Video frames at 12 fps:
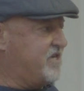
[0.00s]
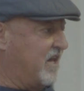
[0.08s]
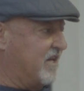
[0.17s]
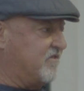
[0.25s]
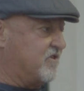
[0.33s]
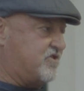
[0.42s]

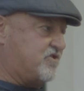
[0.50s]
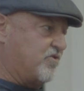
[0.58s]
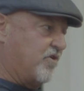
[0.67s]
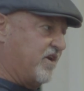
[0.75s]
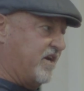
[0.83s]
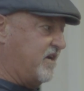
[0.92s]
telling the
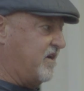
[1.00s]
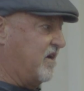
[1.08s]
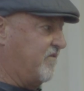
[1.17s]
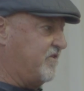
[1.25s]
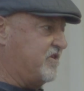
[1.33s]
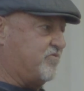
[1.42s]
story
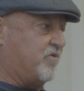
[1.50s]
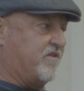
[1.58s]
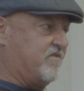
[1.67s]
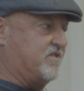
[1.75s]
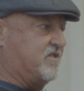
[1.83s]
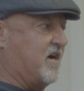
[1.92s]
of each one
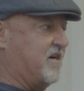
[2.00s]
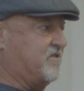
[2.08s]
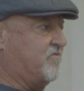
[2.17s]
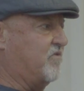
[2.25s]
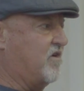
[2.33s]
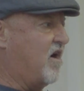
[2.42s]
of these guys
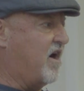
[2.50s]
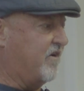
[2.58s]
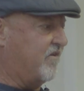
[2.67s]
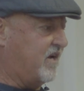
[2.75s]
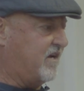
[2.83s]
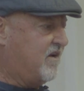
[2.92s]
that we're
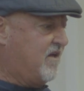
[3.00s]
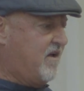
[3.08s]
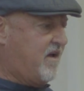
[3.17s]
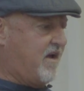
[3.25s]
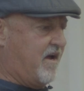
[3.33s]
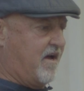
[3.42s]
honoring.
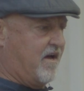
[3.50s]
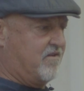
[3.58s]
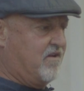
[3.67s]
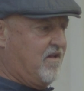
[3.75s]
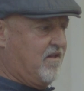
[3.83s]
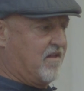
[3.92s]

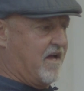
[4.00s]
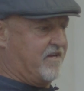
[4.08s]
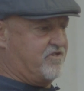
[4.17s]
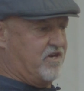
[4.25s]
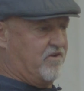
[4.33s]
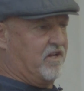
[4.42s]
And
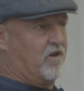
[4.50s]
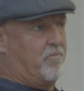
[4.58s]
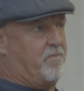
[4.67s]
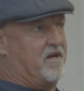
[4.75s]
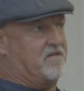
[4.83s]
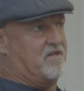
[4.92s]
like GERRY
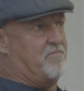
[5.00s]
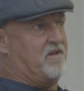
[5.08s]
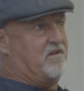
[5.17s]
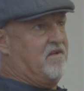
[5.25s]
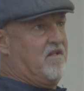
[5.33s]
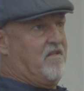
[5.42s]
Lopez, I
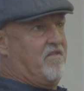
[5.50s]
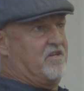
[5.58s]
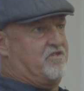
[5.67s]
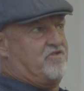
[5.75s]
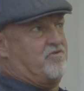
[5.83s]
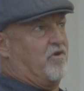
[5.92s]
mean,
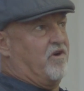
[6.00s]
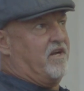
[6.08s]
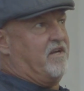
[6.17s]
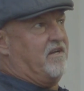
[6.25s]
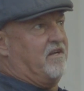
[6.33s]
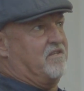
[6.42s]
his
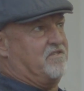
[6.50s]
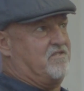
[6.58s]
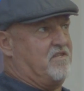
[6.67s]
story is